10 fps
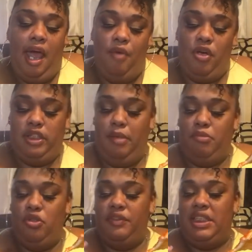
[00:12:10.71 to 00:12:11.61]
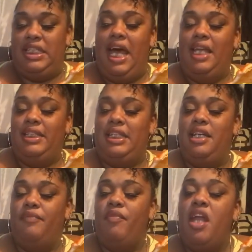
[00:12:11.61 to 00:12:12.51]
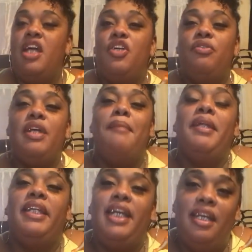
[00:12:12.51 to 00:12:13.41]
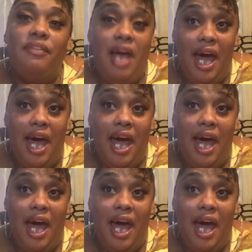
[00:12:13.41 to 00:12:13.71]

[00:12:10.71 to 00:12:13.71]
and wanted to move to Dallas, you would not believe.